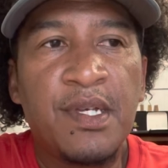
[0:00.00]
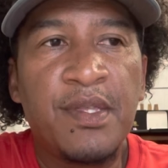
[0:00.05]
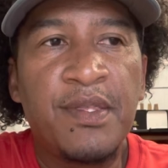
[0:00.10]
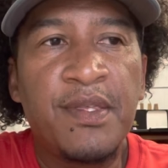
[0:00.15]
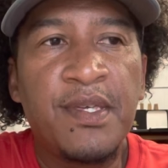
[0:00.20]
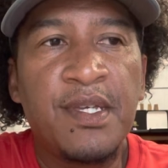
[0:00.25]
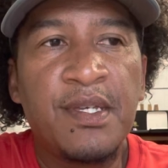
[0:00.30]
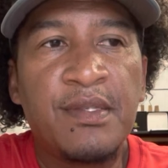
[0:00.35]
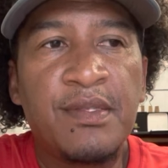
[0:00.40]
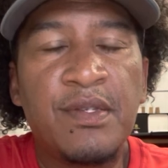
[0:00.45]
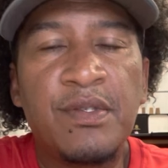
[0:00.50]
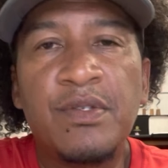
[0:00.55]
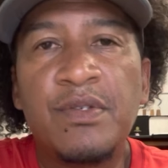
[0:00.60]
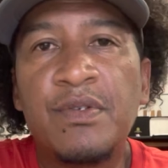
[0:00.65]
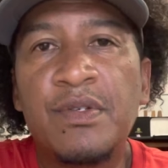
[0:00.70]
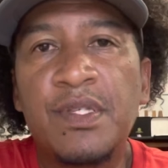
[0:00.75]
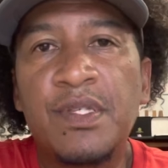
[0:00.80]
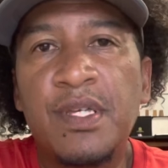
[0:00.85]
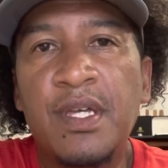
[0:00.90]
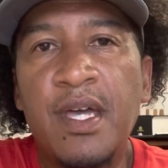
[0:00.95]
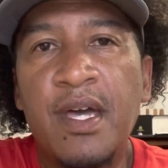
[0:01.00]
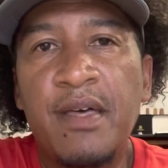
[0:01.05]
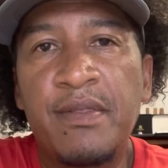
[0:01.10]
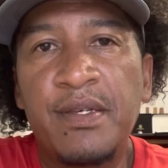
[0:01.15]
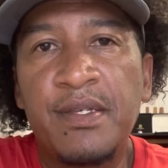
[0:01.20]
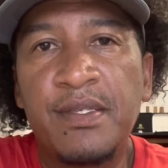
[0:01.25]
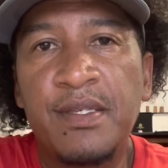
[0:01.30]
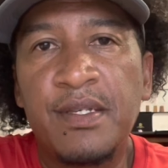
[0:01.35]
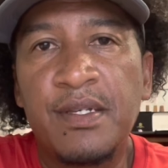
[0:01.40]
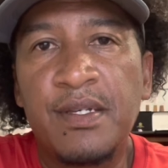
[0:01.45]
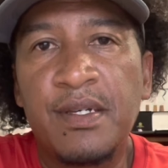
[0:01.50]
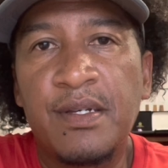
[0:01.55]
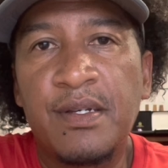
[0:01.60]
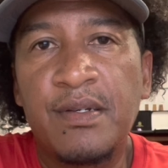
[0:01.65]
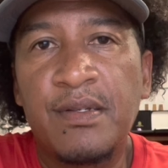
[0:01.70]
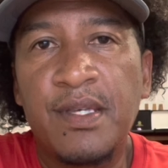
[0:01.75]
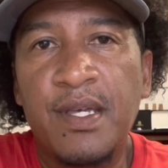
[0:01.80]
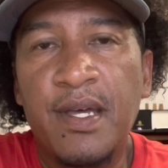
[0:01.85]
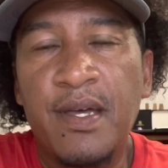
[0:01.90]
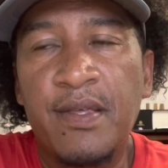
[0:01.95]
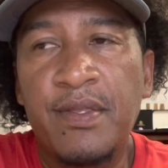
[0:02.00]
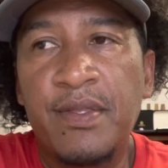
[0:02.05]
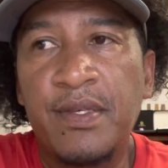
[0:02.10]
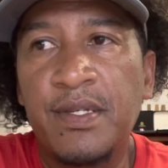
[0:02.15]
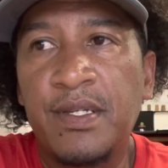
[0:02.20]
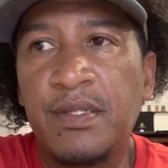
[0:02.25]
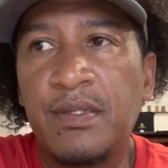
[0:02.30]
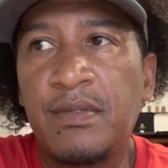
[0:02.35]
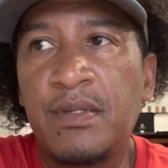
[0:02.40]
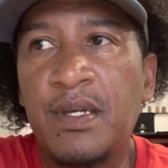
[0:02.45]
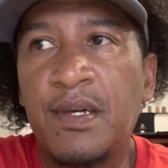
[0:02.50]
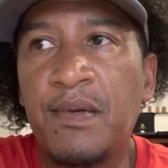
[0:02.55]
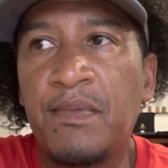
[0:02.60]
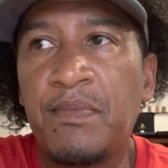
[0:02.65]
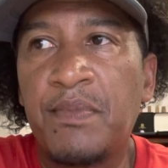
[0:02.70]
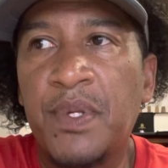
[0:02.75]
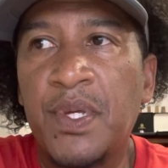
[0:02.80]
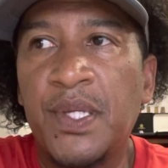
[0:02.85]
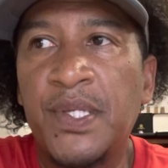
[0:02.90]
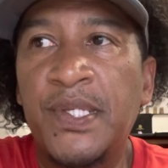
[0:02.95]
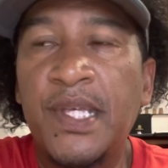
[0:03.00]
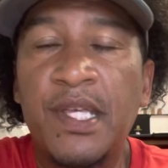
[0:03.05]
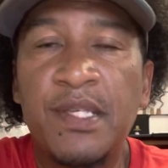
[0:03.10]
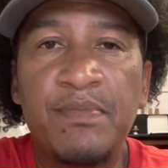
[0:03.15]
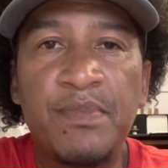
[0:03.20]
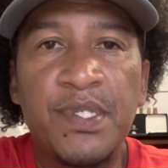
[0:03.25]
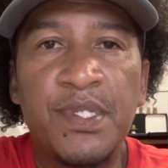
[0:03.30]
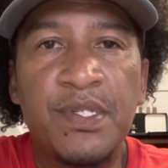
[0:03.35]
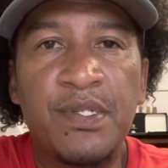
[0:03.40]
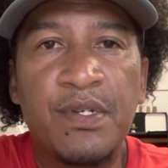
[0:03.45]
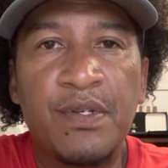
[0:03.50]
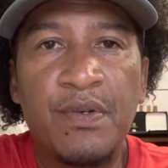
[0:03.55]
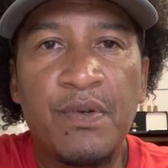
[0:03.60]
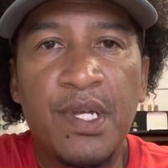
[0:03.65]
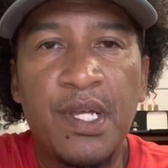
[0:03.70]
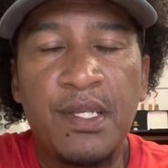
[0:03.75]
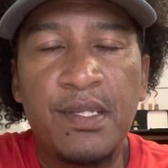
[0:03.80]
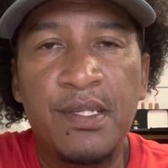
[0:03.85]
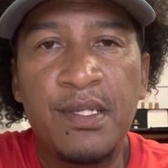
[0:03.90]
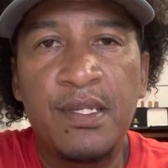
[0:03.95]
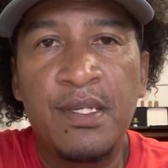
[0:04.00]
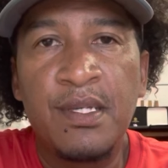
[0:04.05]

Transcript: I think the newer the athlete, the younger the athlete. Assessments are great.